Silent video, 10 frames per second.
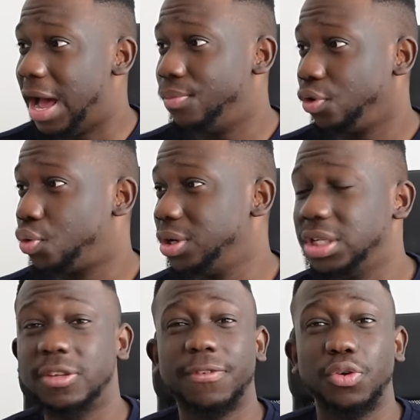i'm recording
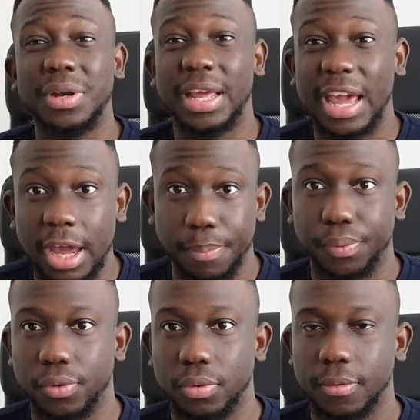this video in
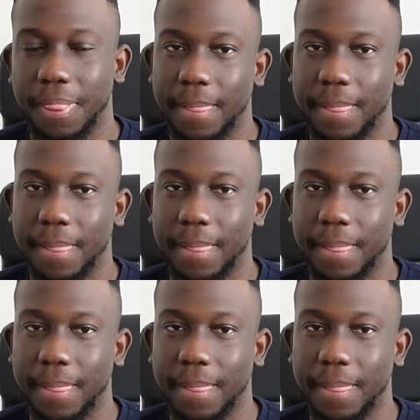april